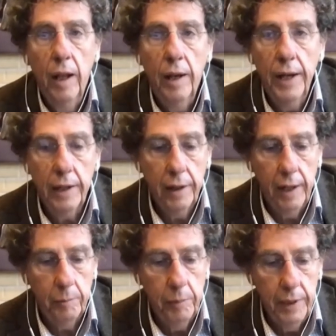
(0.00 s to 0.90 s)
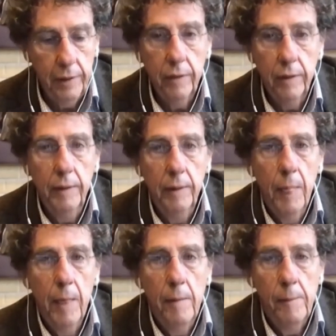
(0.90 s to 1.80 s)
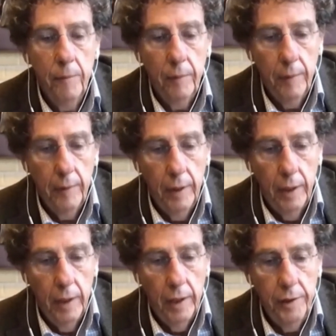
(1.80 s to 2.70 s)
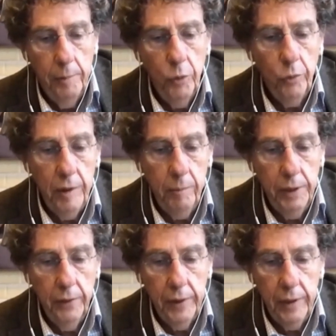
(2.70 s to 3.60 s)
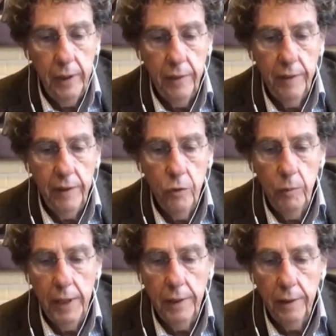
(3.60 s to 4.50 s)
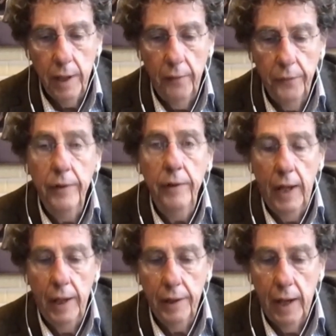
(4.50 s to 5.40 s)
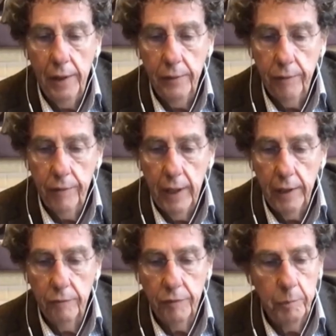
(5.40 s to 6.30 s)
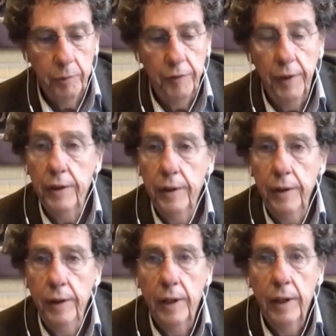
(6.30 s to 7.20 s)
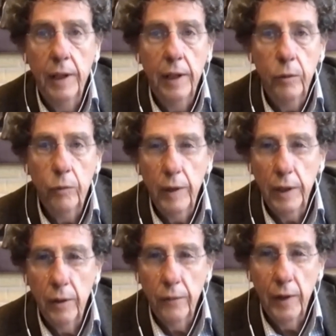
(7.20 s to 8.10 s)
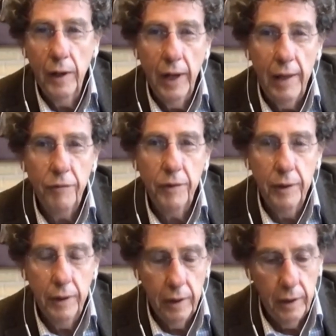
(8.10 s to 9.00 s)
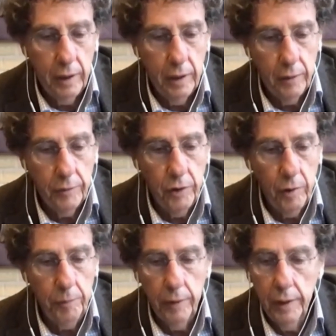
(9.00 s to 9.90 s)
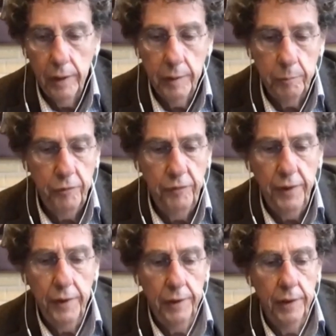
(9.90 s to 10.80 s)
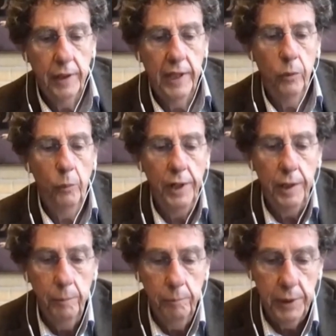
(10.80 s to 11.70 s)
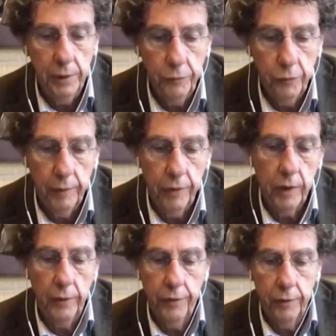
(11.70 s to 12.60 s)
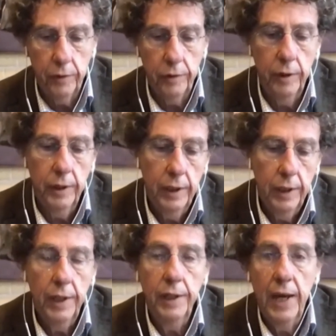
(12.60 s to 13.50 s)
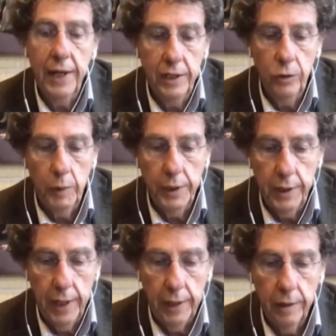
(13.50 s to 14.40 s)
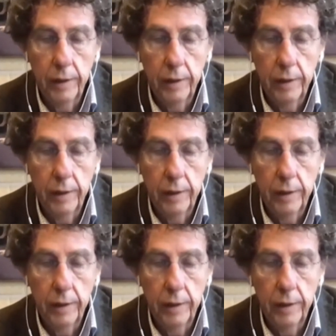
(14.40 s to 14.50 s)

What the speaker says: Next slide, please. The museum building is situated under and either side of the pavilion. You see it on the left on top. The pavilion King William built for his consort in 1828.